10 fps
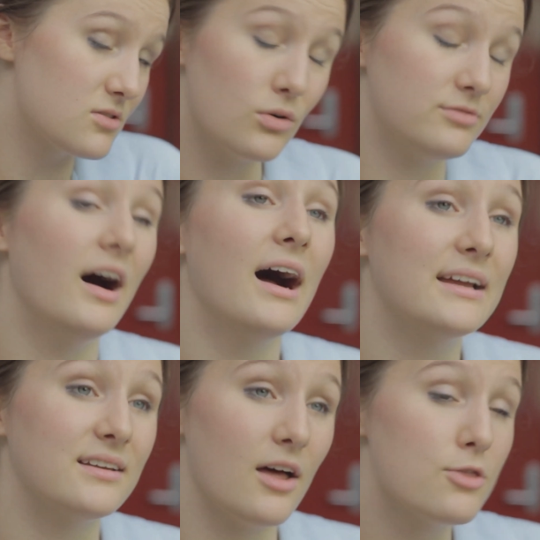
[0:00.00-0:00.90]
thought,
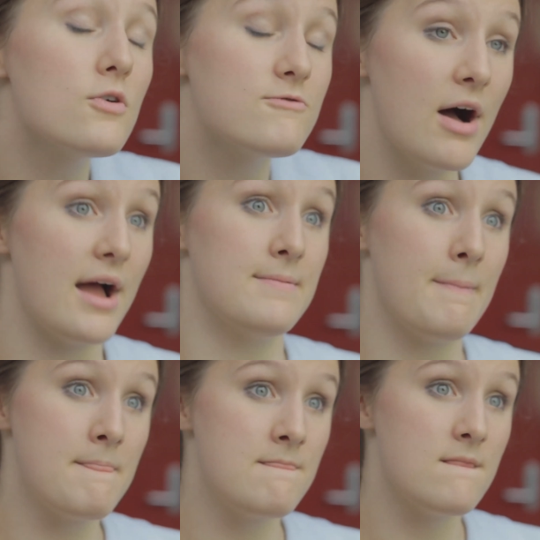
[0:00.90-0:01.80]
fine. I thought, fine,
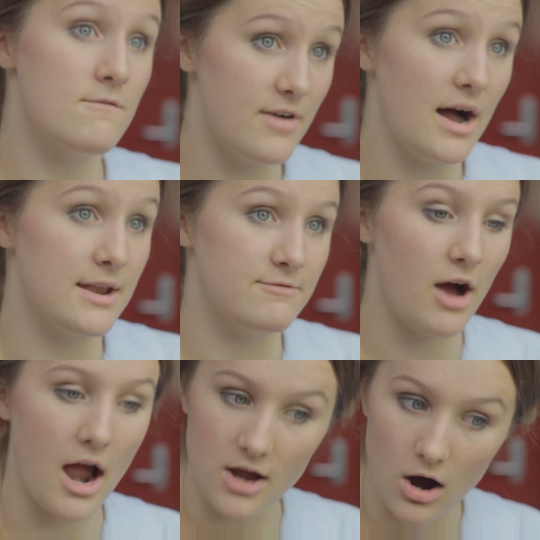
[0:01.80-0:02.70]

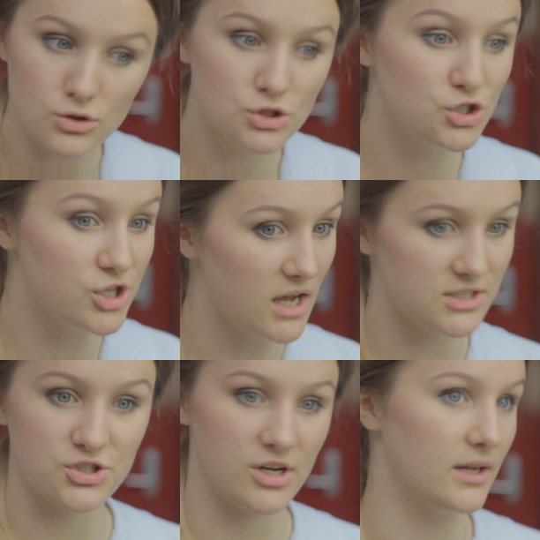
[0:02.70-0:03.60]
I'll
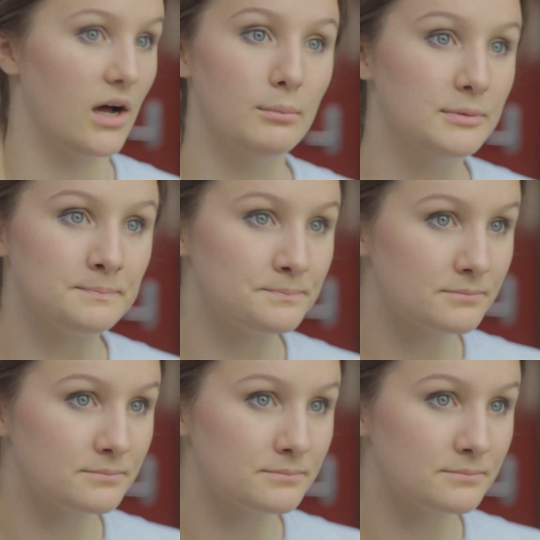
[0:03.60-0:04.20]
just shut up.